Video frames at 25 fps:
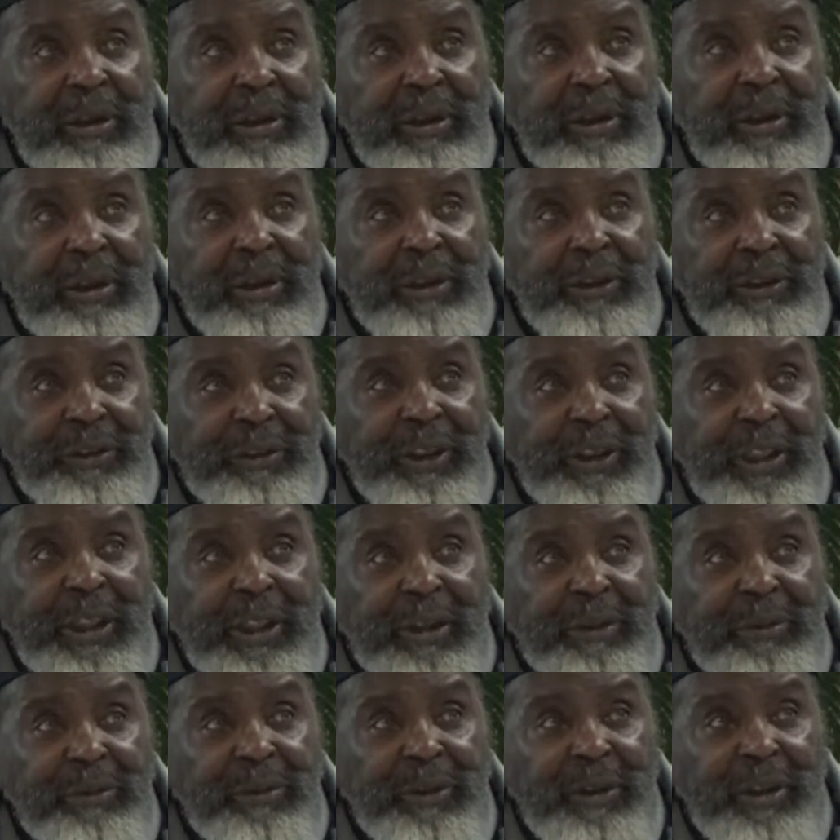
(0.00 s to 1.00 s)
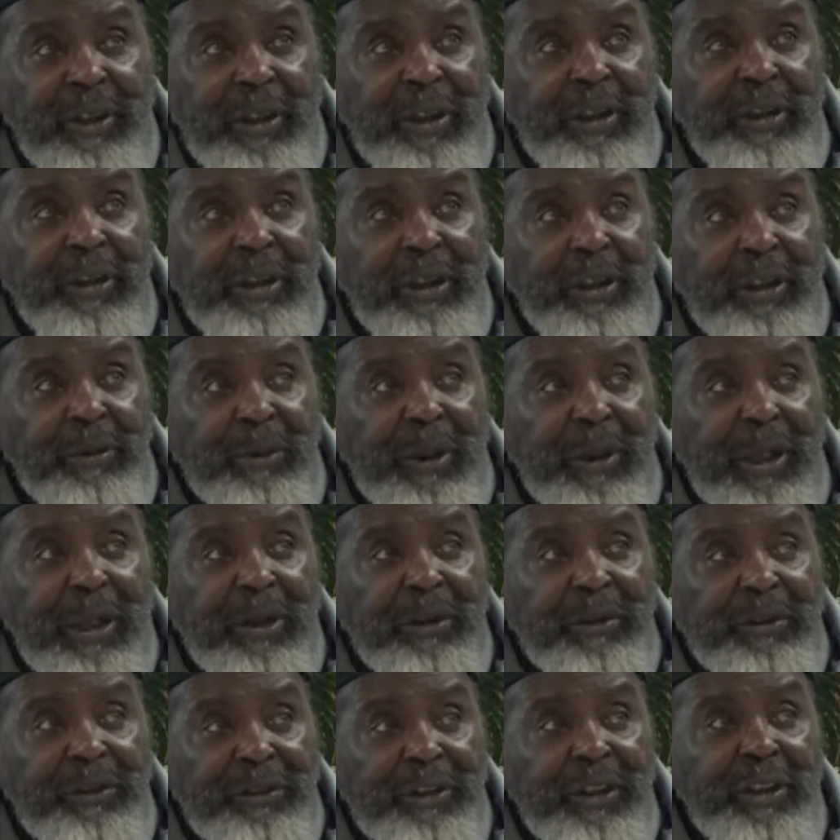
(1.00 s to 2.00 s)
let's say it clearly,
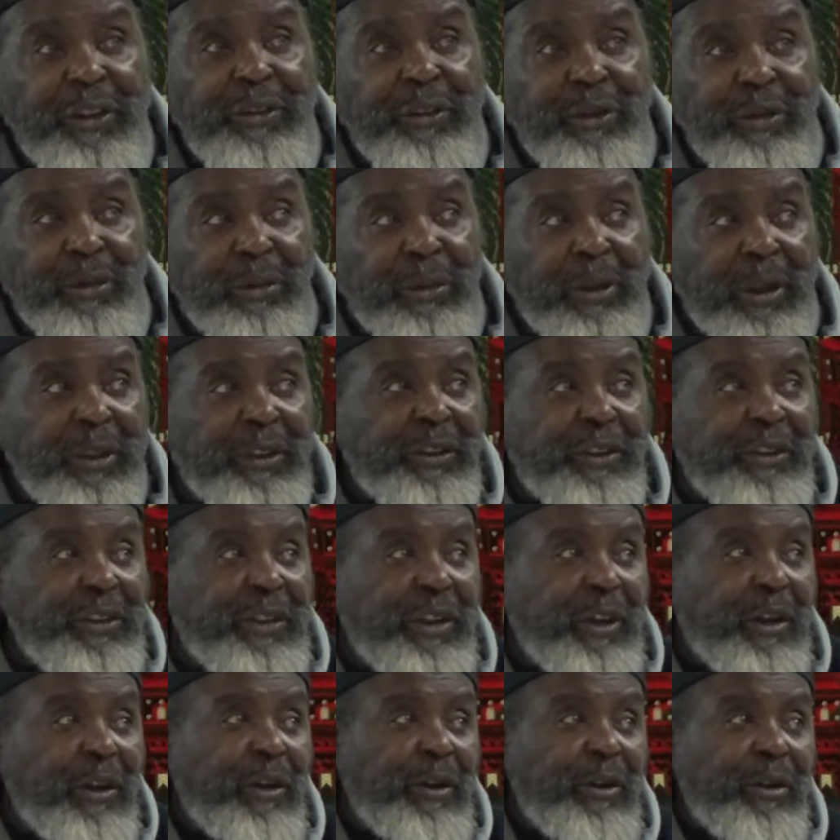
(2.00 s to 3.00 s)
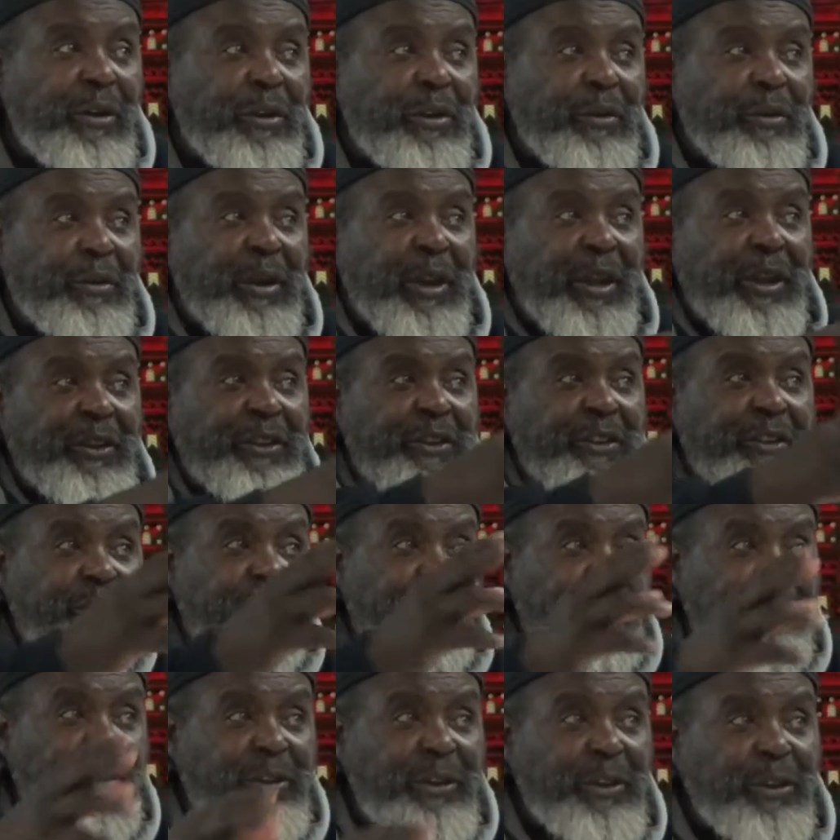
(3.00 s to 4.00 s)
without sexual relations, all the relations
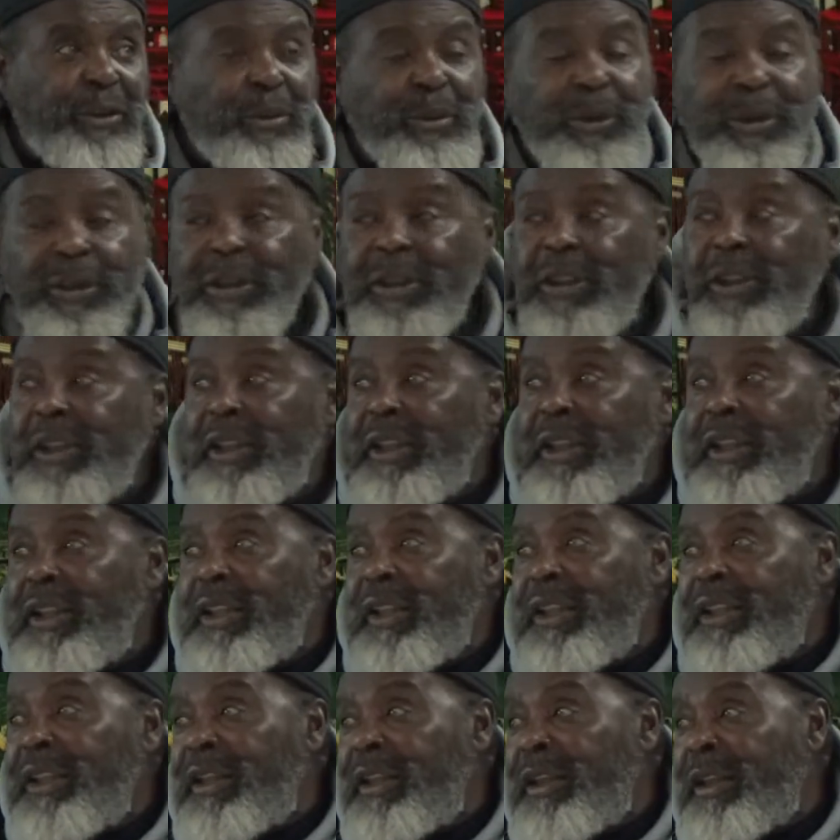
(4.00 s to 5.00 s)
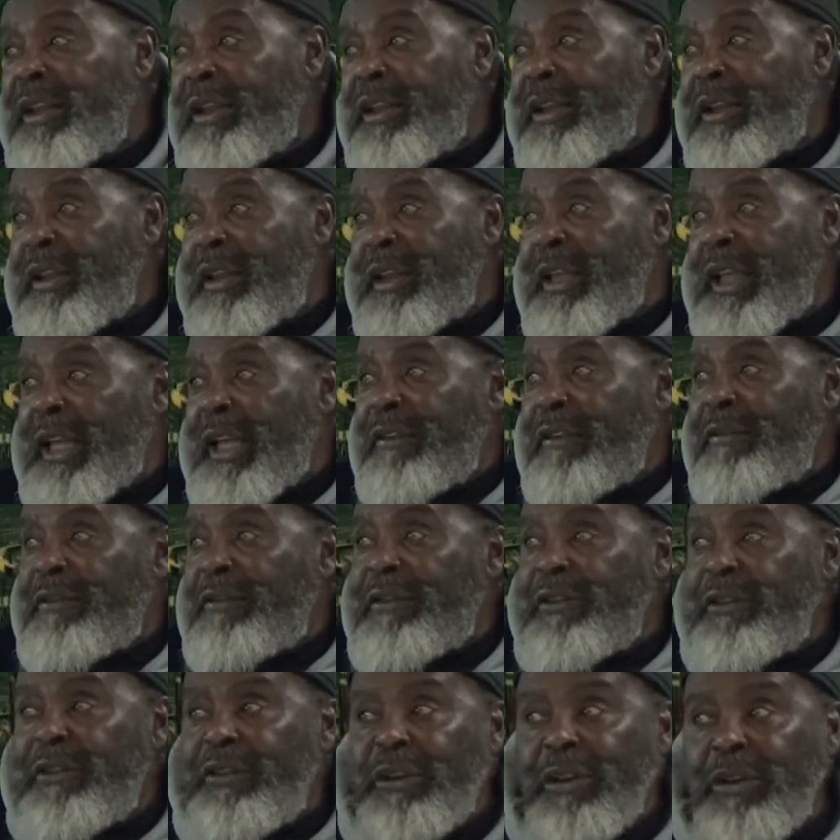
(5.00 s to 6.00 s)
was human,
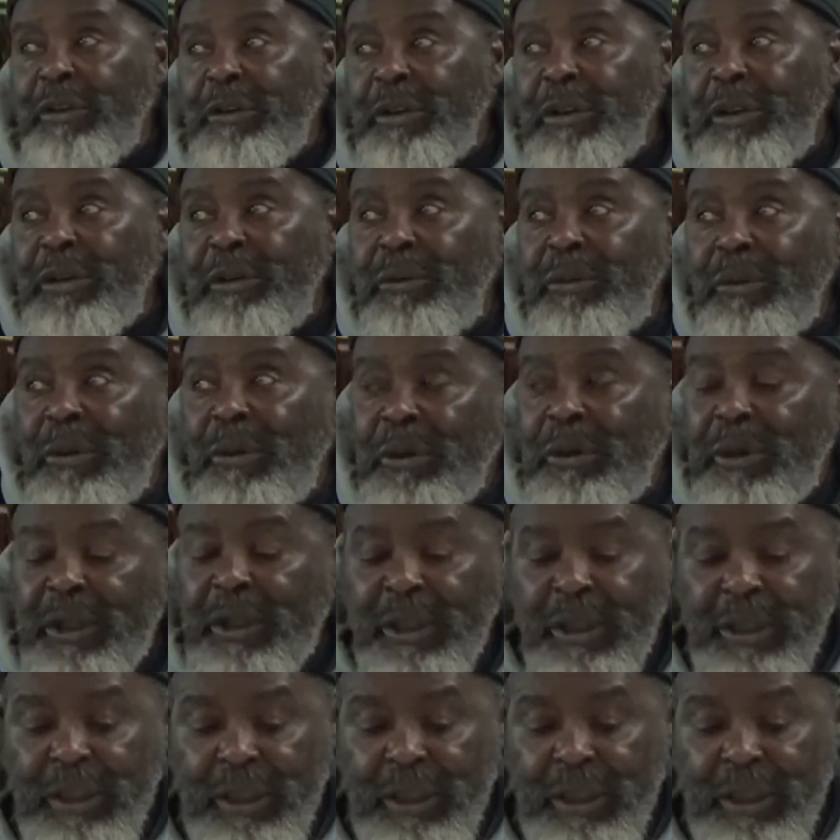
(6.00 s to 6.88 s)
laughing, talking, walking.